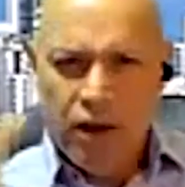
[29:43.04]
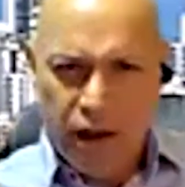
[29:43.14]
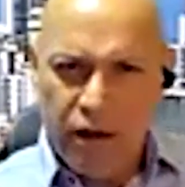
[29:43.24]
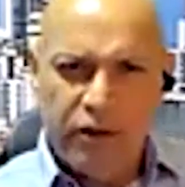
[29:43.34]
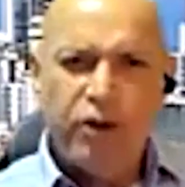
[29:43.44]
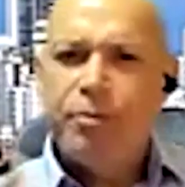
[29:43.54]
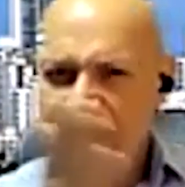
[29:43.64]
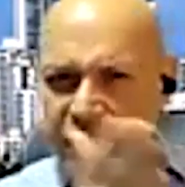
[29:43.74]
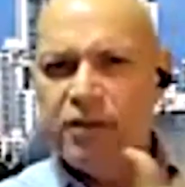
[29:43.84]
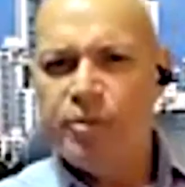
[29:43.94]

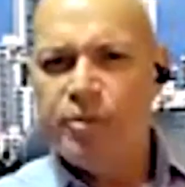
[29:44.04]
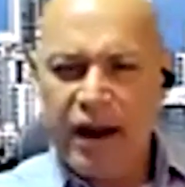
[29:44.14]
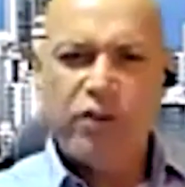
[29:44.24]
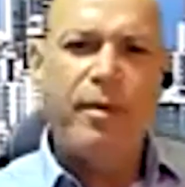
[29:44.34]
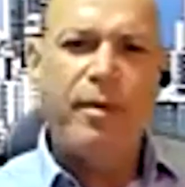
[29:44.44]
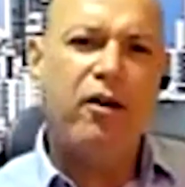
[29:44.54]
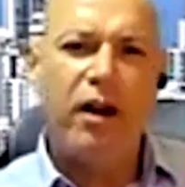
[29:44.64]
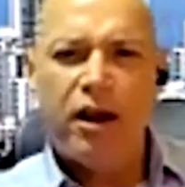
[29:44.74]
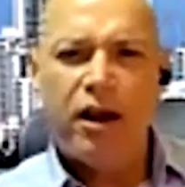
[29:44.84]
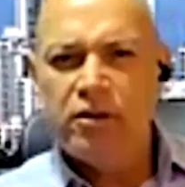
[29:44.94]
European, Spanish
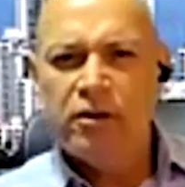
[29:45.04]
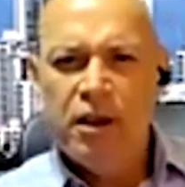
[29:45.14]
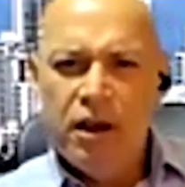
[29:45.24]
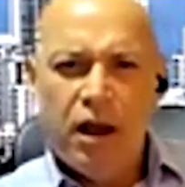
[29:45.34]
background.